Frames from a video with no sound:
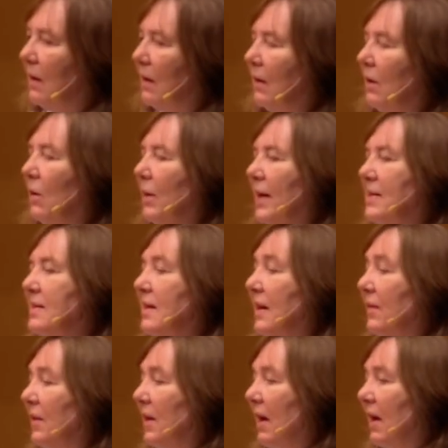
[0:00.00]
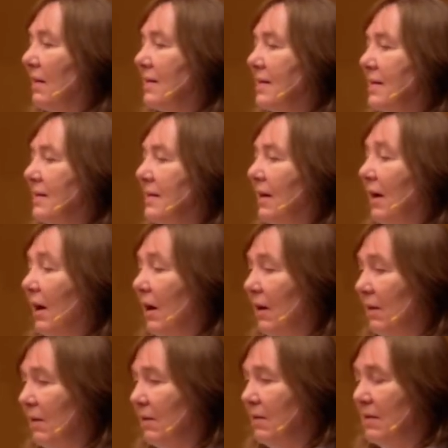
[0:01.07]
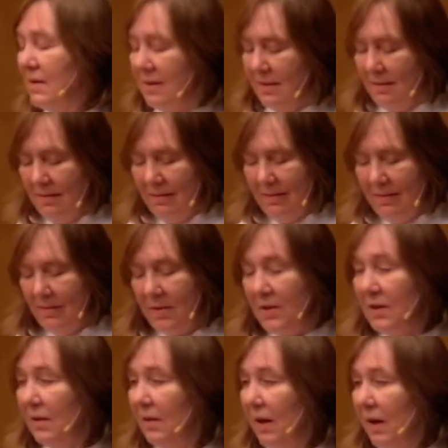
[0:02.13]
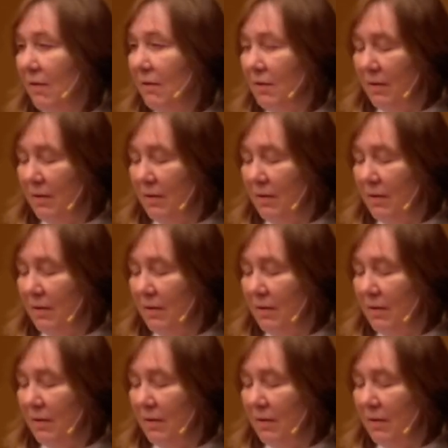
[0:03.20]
who has given us others to love.